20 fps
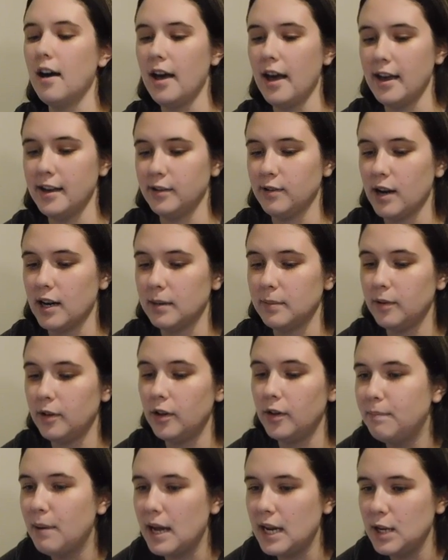Incredible.
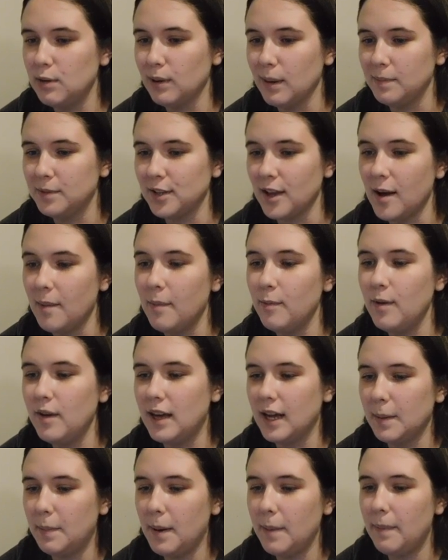Betty Ripsum. We
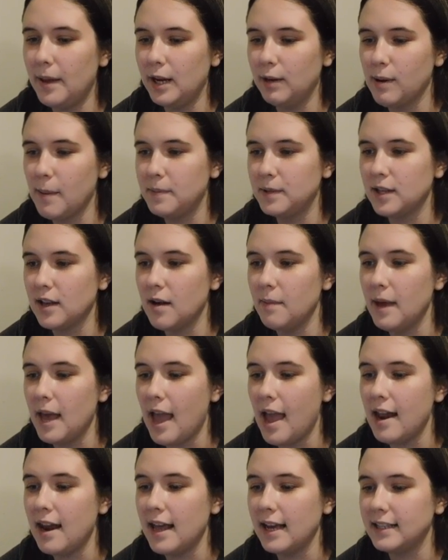gotta put Betty Ripsum
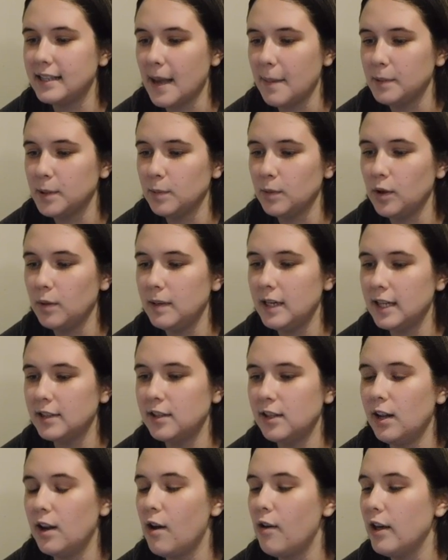in acceptable, because,
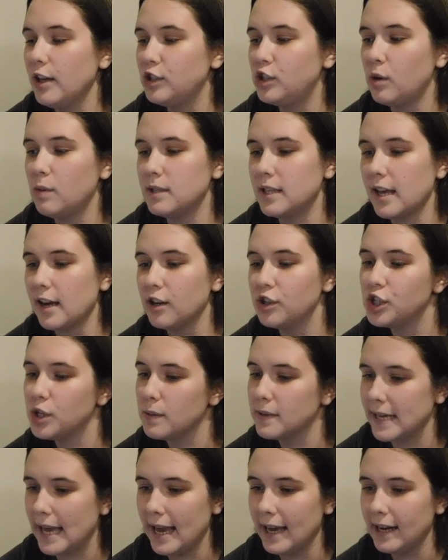you know, like, she was there, she
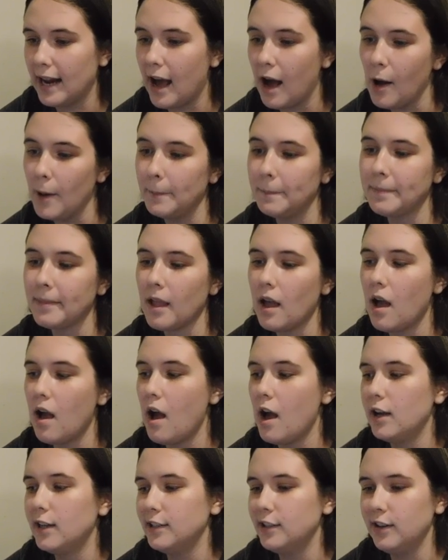was hanging out.
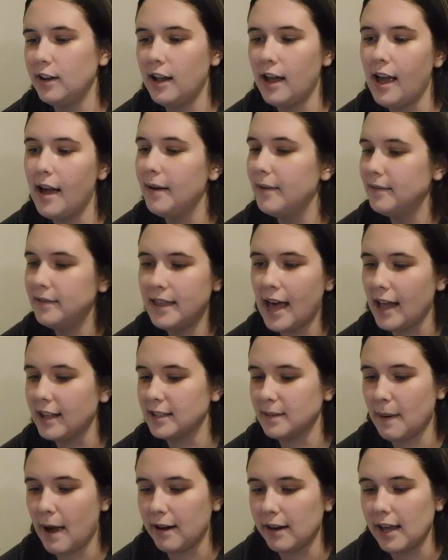That's
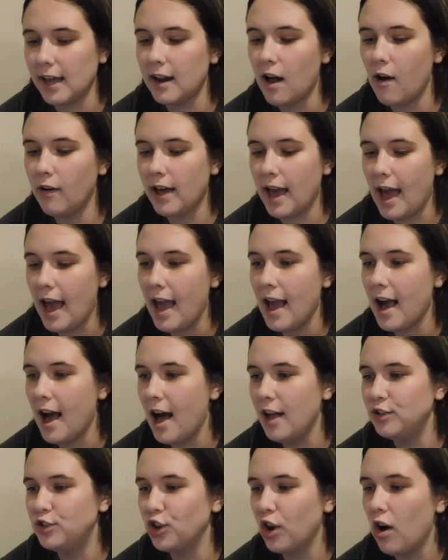about it. Okay,
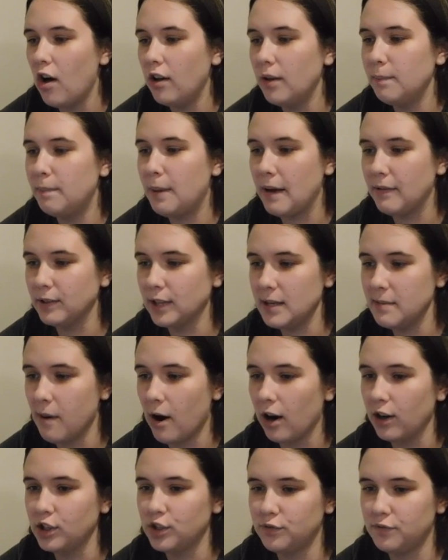adult Beverly
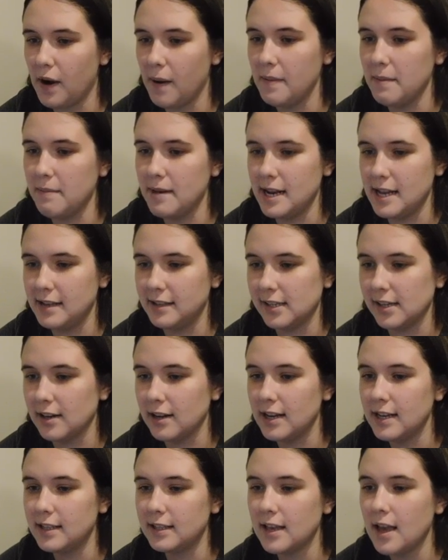Marsh from the
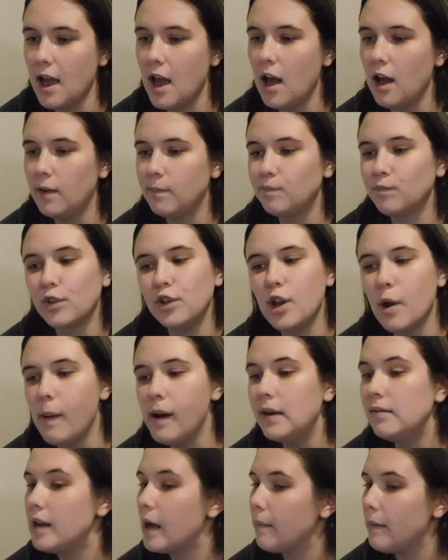miniseries. You know
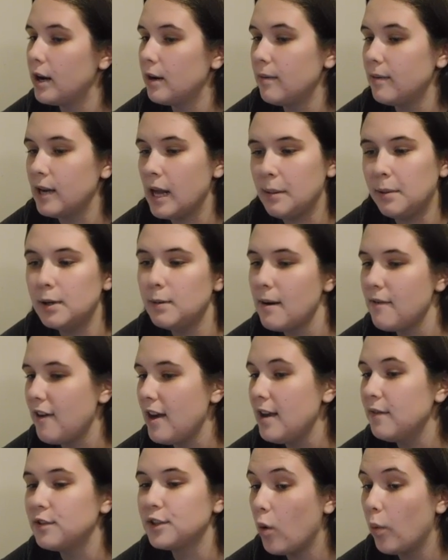what? Not one of my
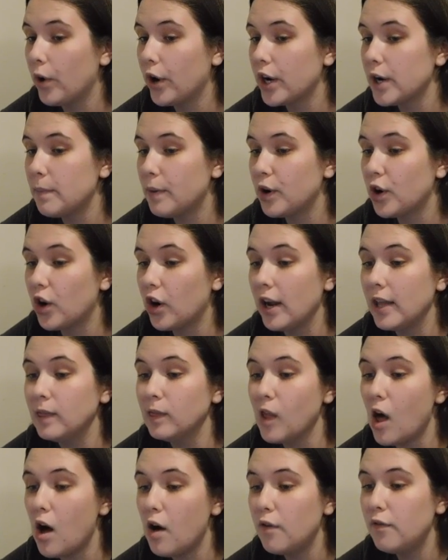faves. We're gonna put her in
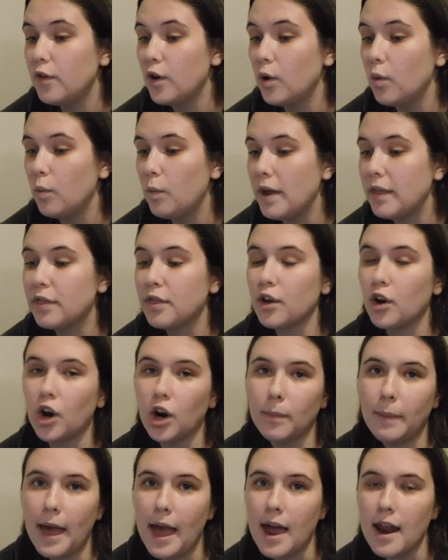love with
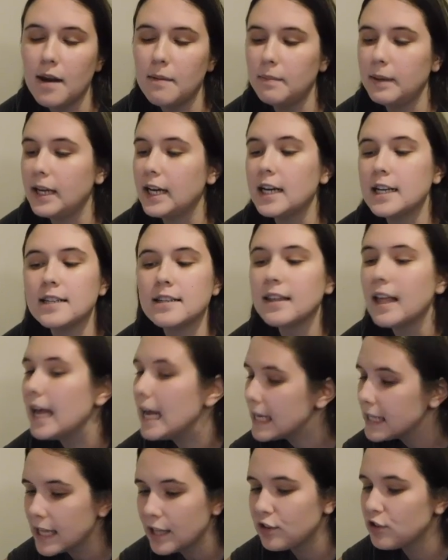her Ben, because,
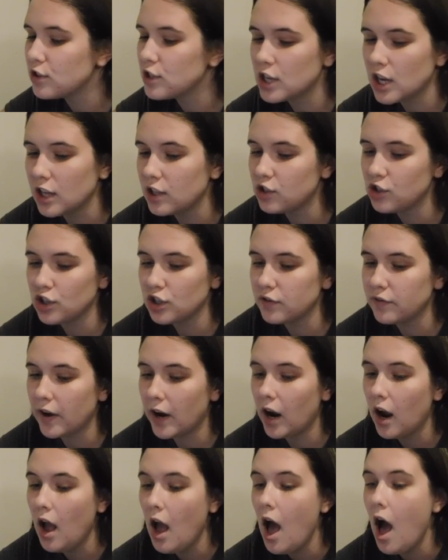like, that's just fair.